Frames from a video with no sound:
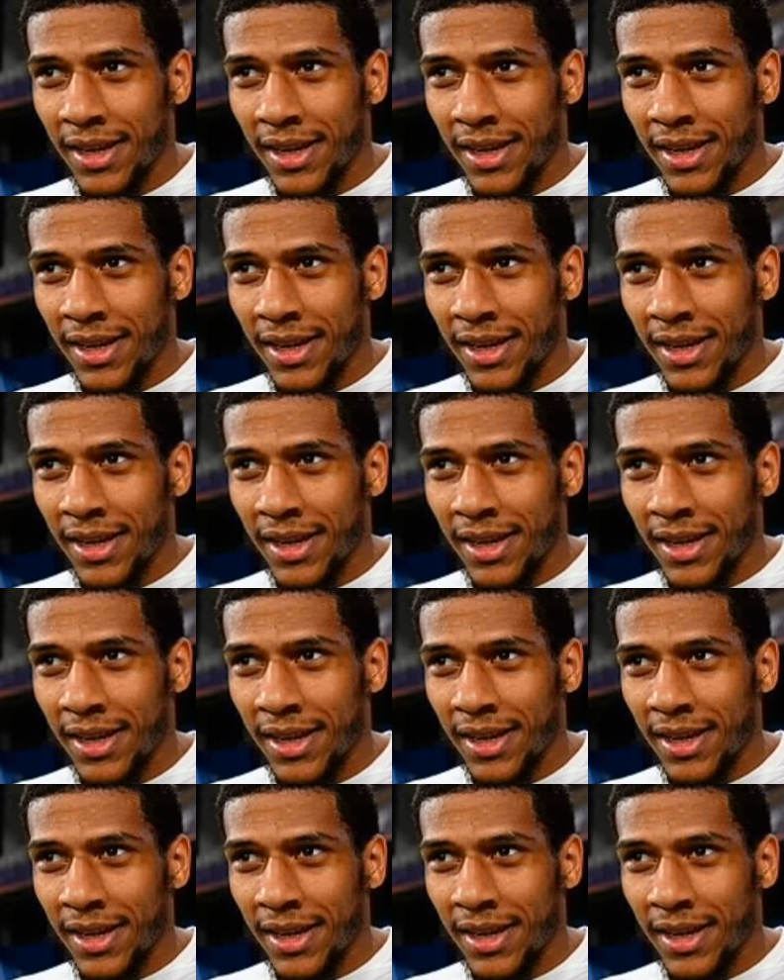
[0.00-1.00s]

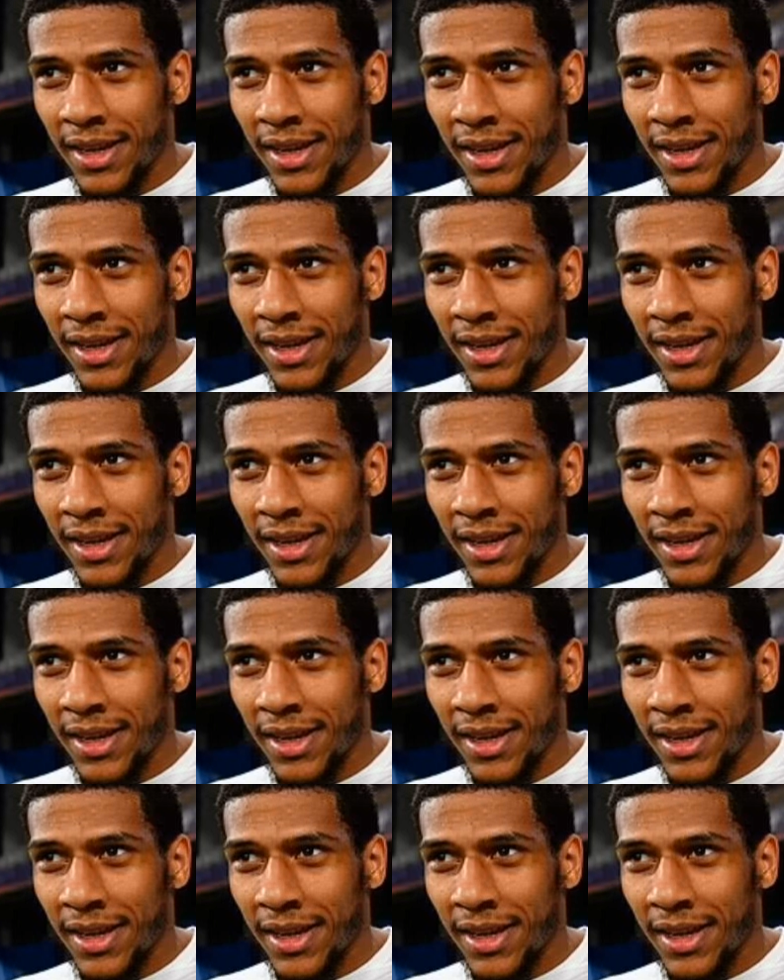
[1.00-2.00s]

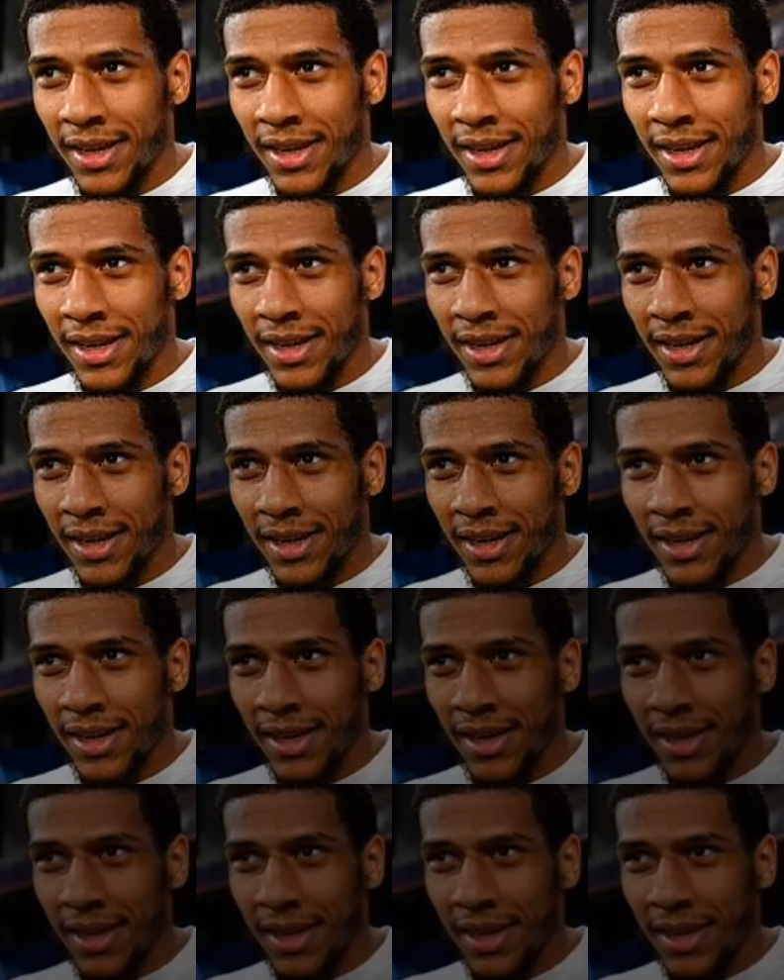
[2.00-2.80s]
No one is speaking in this clip.